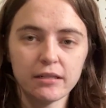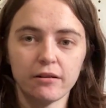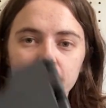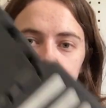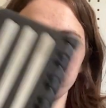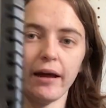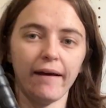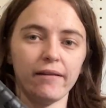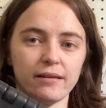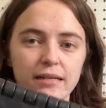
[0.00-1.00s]
also
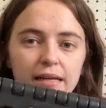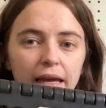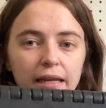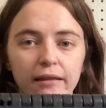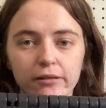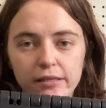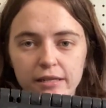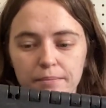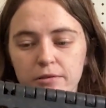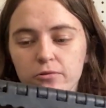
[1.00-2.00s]
has a tiny little
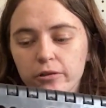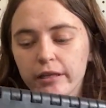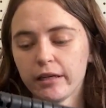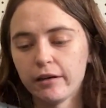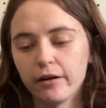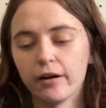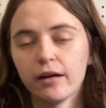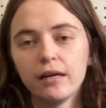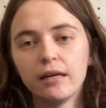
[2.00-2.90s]
step stool in here.